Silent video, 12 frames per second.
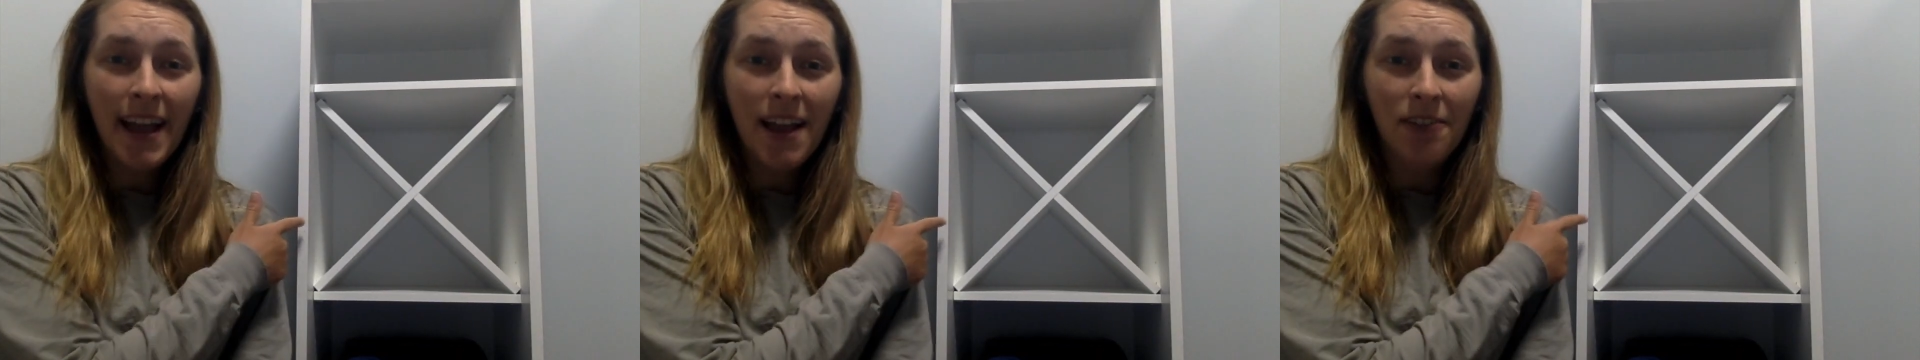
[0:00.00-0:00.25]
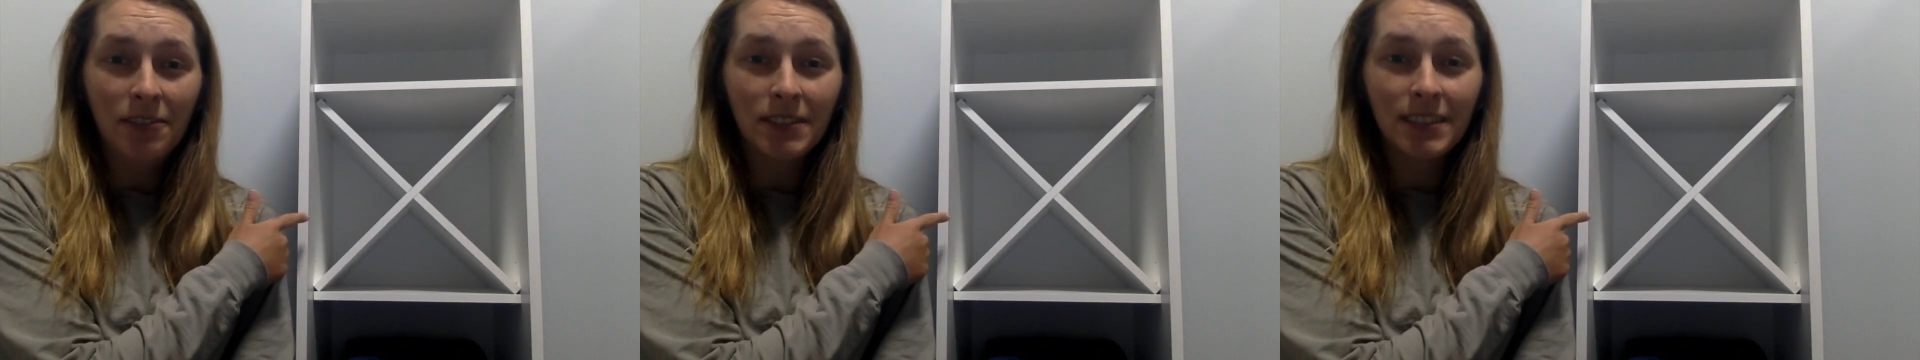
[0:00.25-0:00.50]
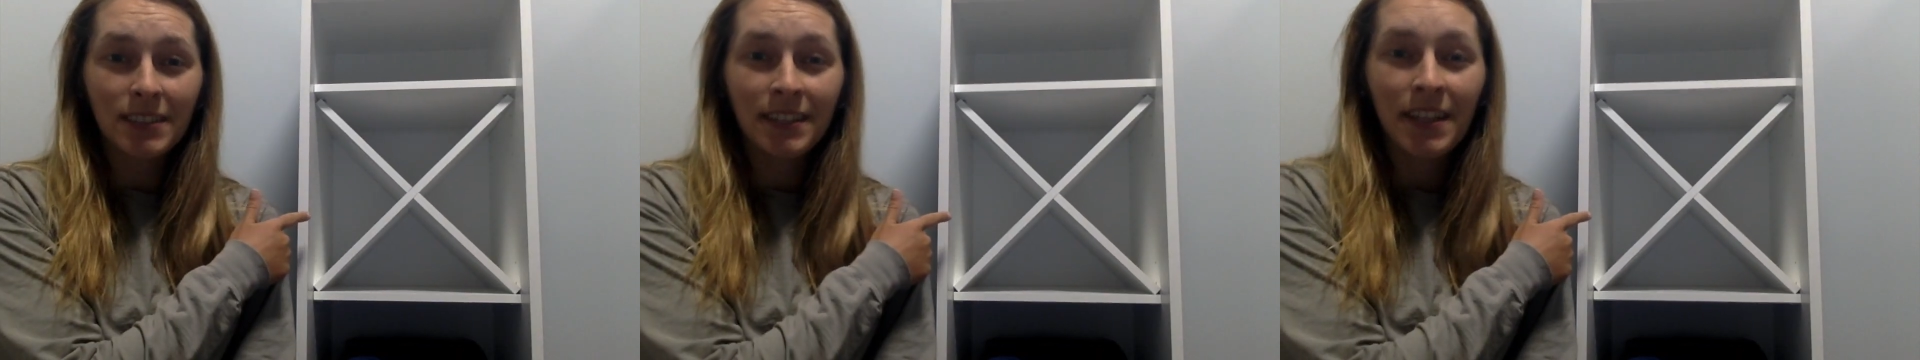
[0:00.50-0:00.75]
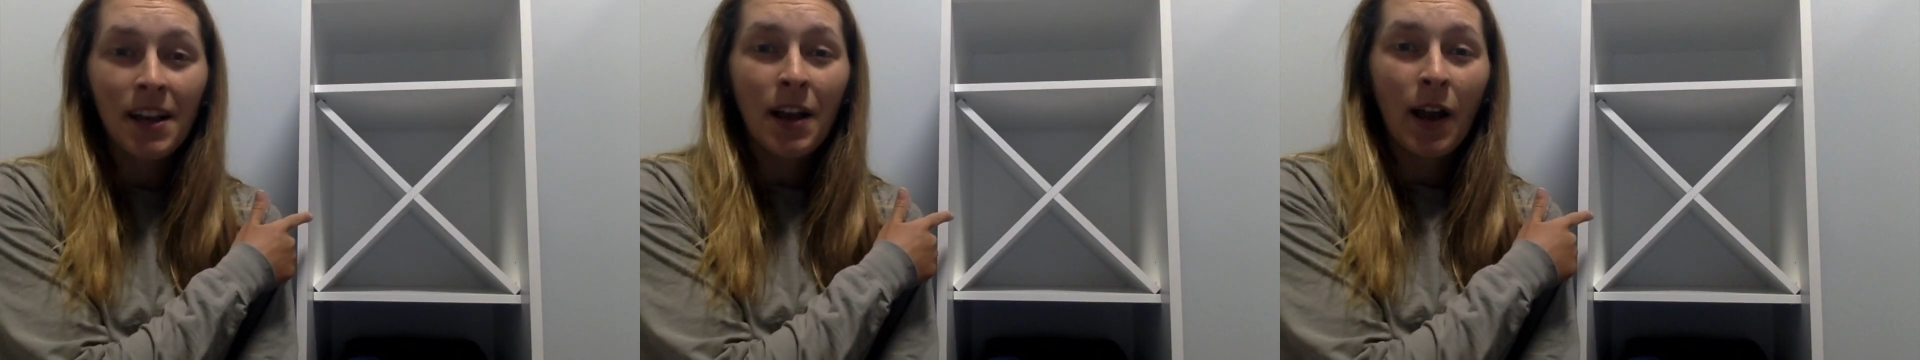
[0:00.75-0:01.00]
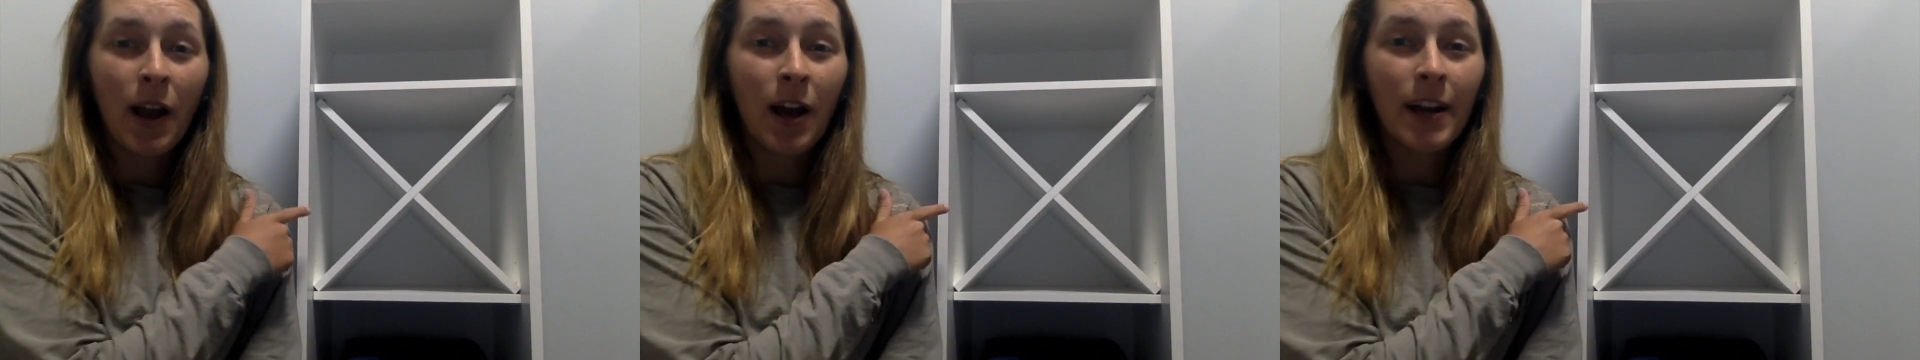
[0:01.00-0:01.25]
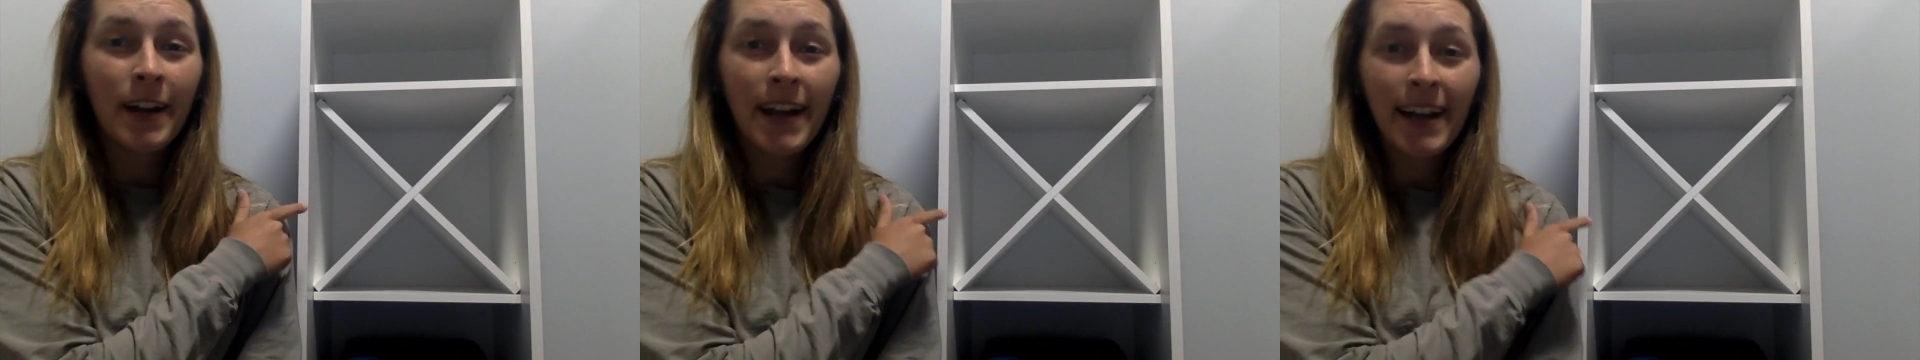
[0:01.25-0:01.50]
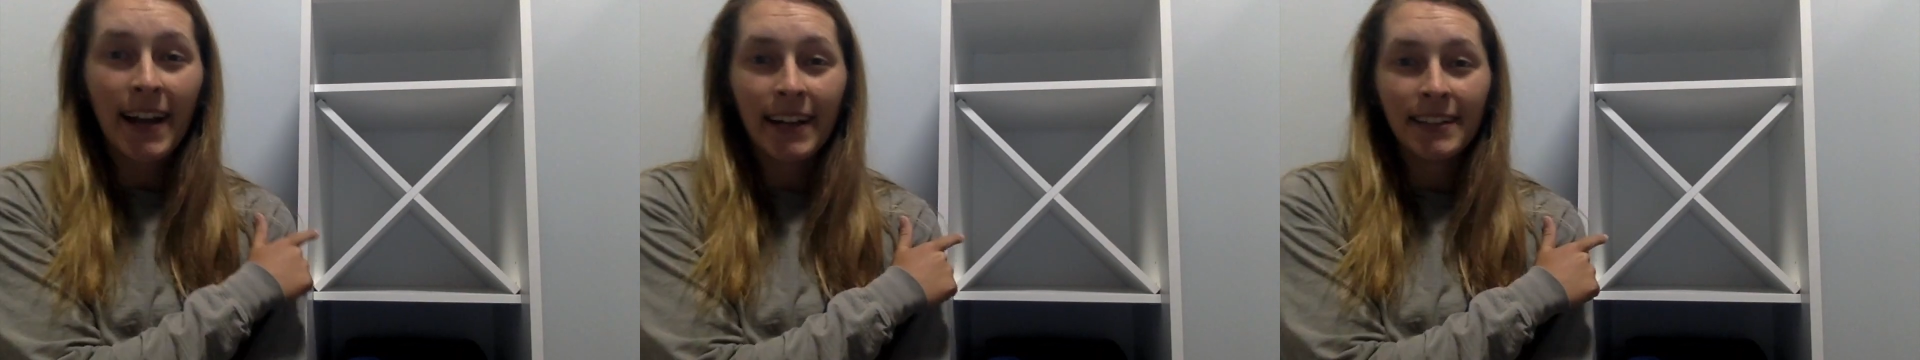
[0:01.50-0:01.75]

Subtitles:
house. All right, I